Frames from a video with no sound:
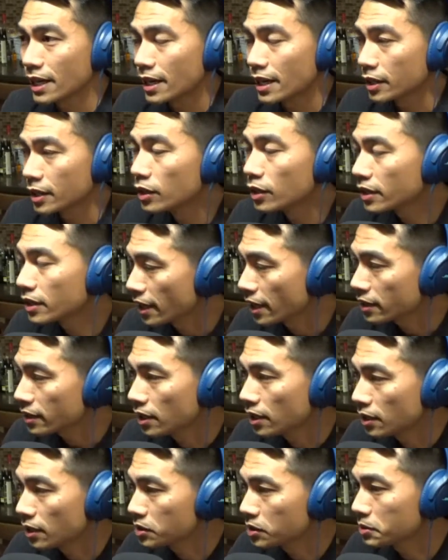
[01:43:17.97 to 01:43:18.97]
Yeah. Okay.
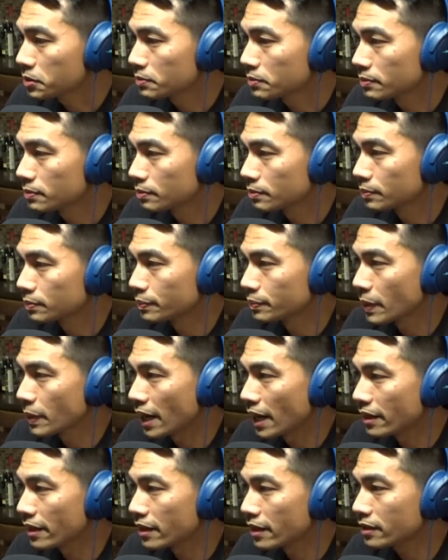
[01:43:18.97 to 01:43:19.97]

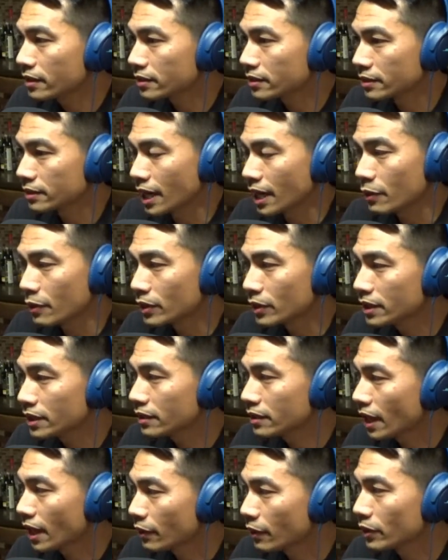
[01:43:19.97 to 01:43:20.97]
I
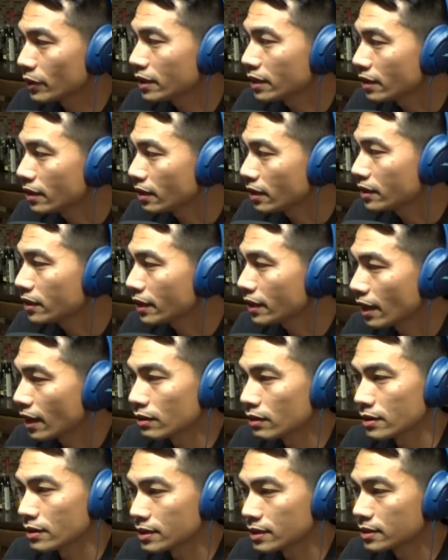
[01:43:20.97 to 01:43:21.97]
really think
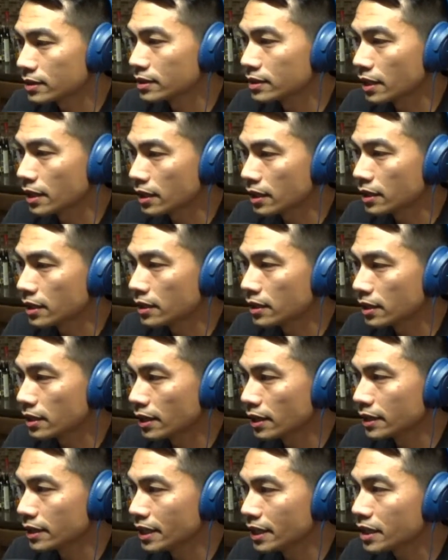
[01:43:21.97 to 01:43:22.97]
health is
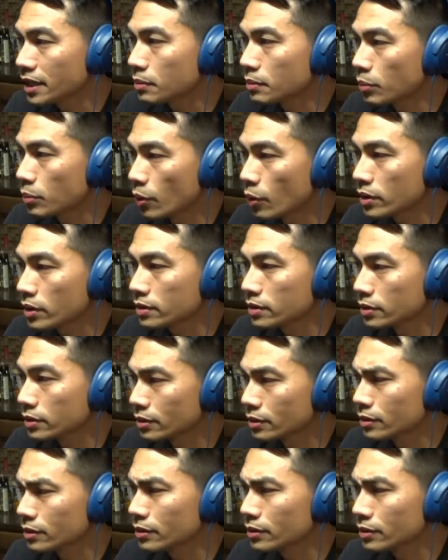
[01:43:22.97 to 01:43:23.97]
a key component
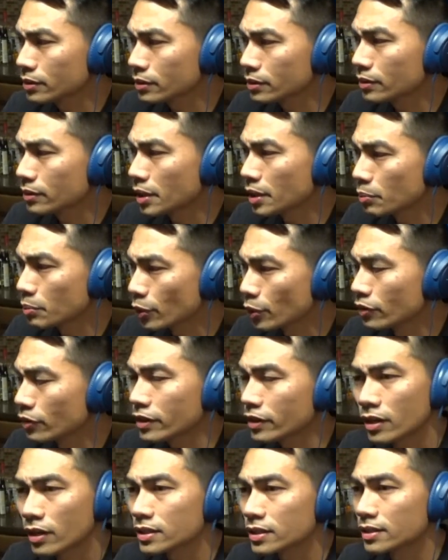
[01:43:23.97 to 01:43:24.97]
to
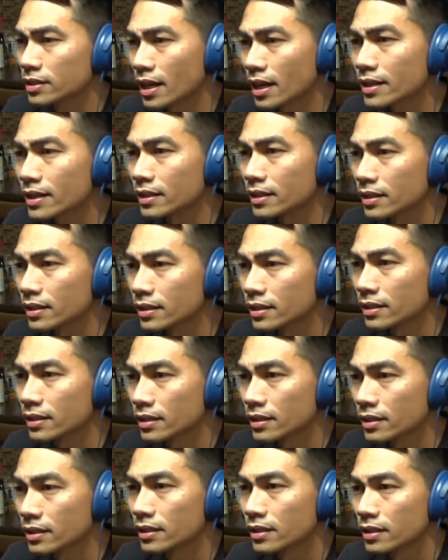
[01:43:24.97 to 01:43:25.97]
improving our society.
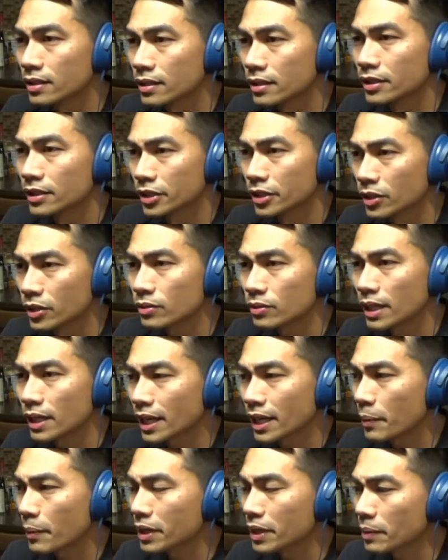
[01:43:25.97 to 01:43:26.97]
You know,
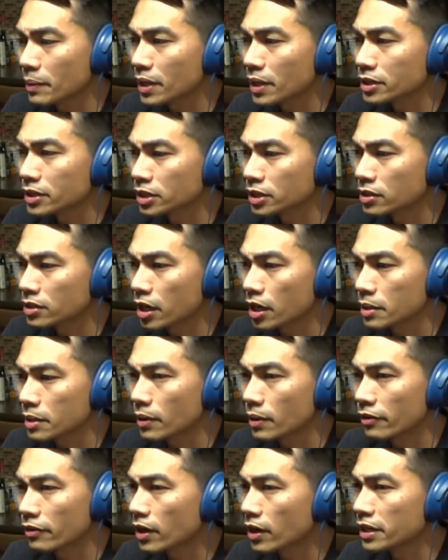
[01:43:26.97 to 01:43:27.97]
like, I mean, I'm not just talking
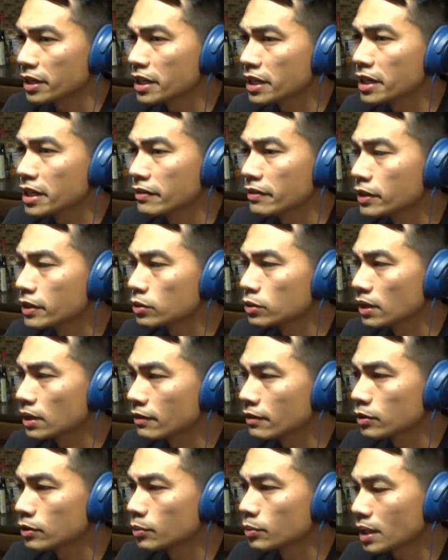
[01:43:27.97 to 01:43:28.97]
about on an individual
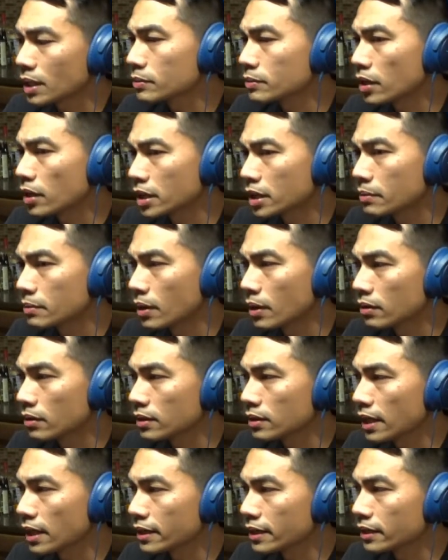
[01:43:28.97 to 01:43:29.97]
level, but I'm talking
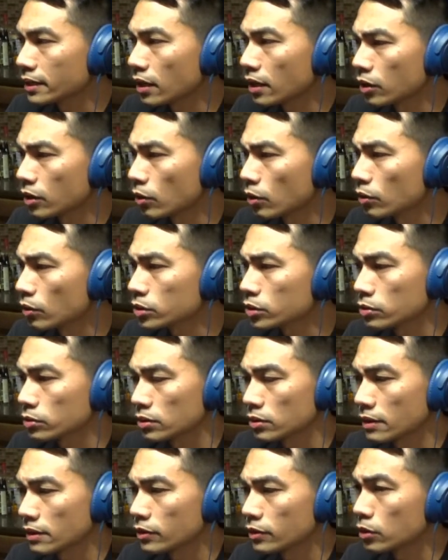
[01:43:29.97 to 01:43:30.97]
about like a
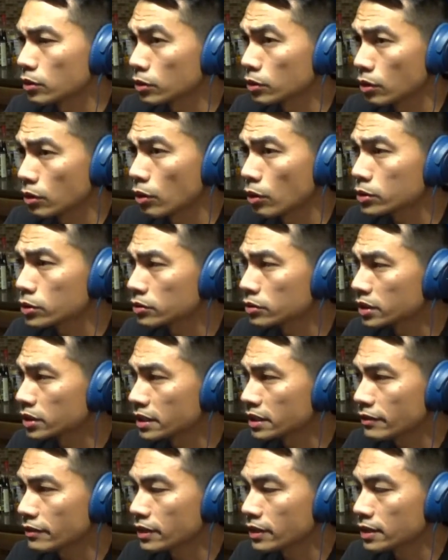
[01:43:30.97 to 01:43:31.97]
cultural level, cultural
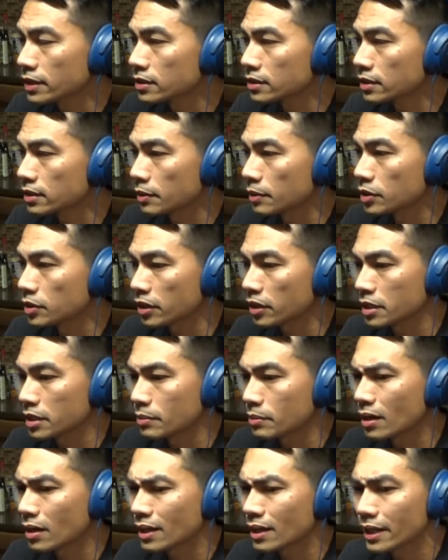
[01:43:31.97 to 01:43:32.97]
significance. I'm
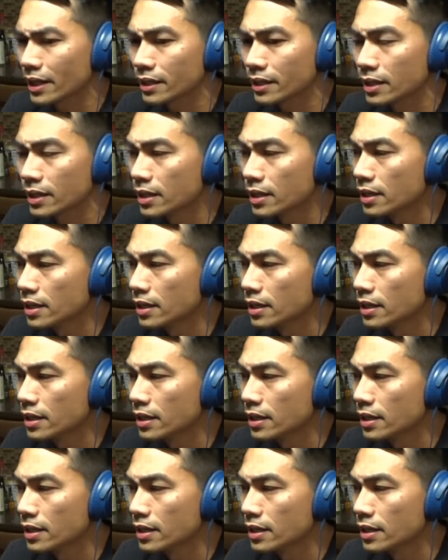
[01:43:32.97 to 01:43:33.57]
talking about like,